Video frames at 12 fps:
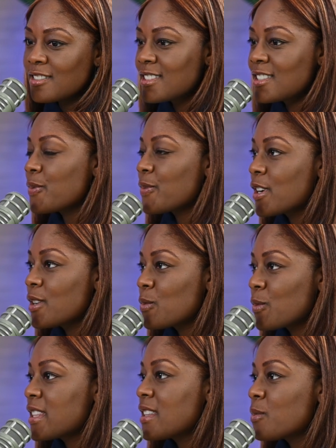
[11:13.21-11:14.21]
different
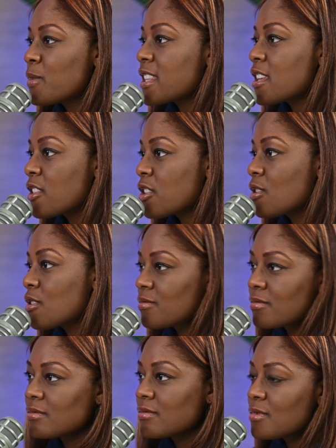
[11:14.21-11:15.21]
with other
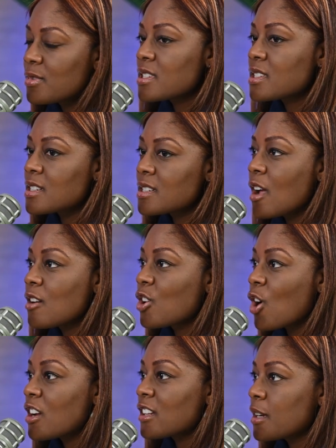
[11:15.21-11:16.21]

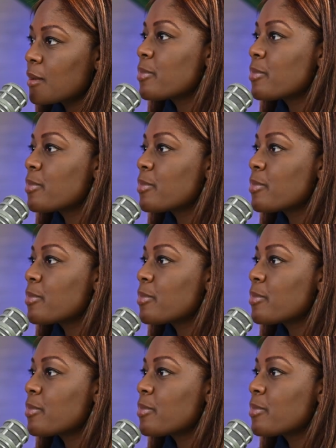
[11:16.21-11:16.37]
garlic